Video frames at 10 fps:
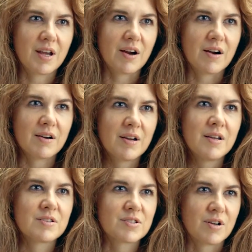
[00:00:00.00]
care
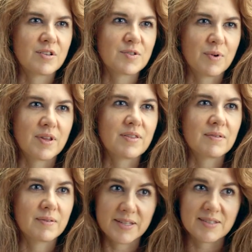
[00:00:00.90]
starts with
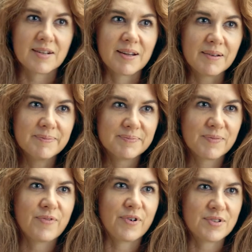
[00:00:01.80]
listening.
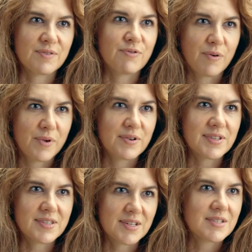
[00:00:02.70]
First and
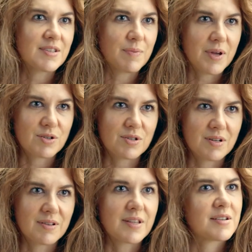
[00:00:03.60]
foremost, listening to the
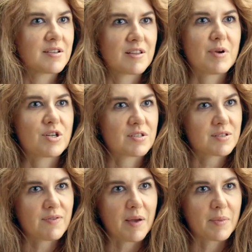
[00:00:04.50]
patient, listening to the
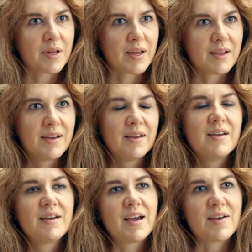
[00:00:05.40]
patient's family,
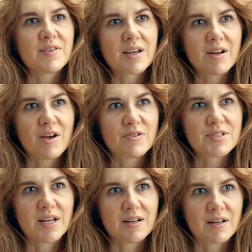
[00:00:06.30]
having an
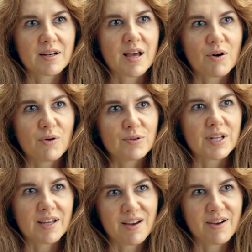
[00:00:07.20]
understanding not
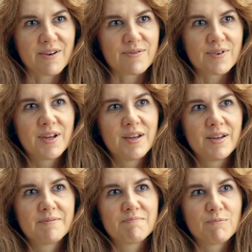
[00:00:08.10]
only of
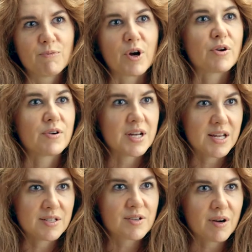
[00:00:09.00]
what your
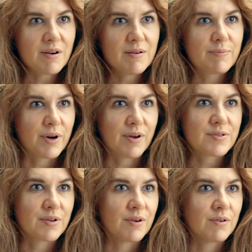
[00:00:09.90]
needs are, but
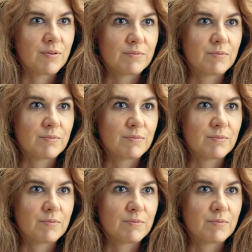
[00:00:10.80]
also